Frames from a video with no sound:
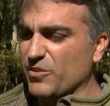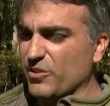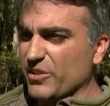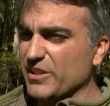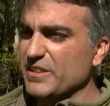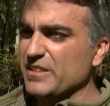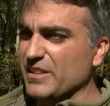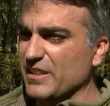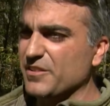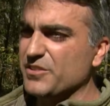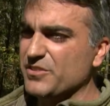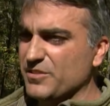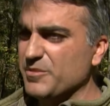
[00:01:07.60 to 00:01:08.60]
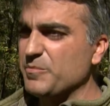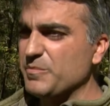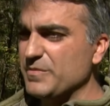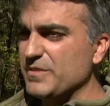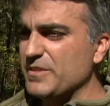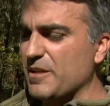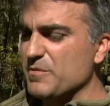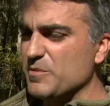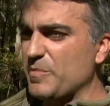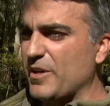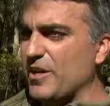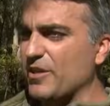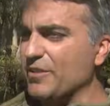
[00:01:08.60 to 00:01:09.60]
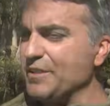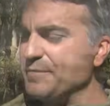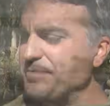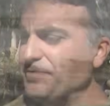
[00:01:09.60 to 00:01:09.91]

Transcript: early English types of pottery.